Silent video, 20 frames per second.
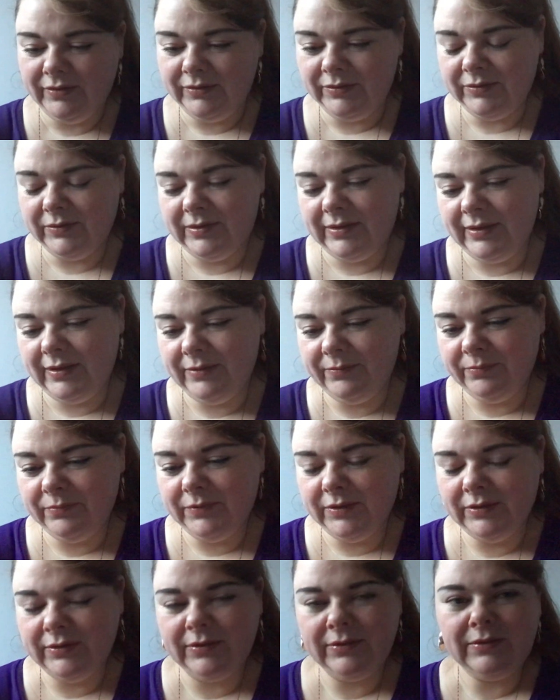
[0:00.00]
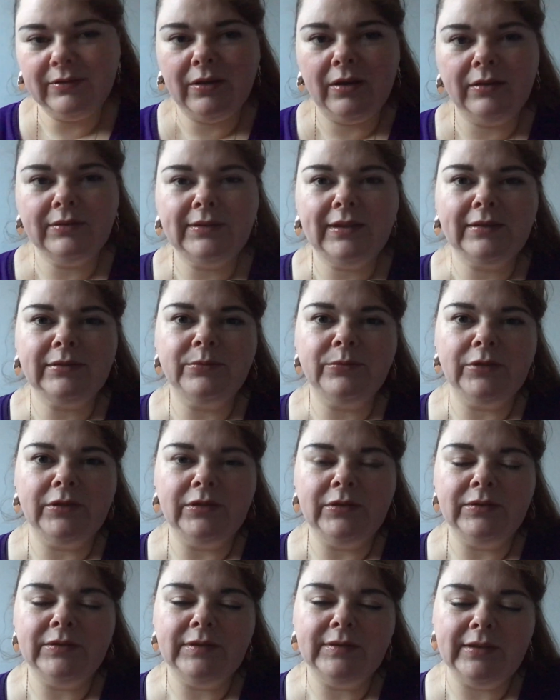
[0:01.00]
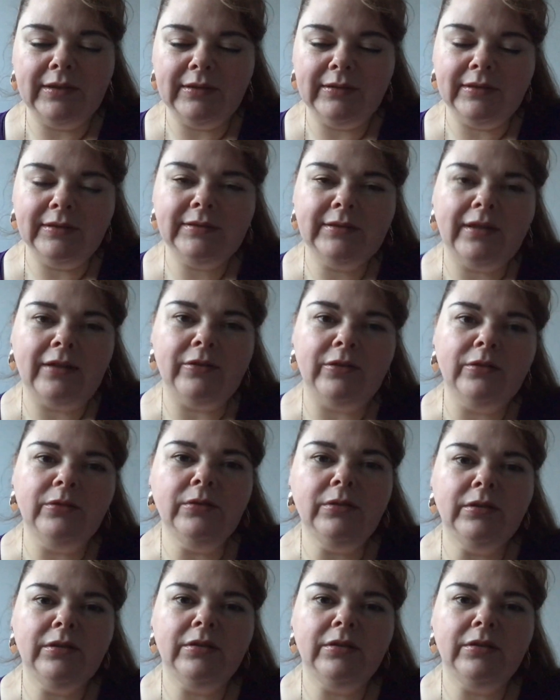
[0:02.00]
So the card decks I'm going to use today are the Tarot,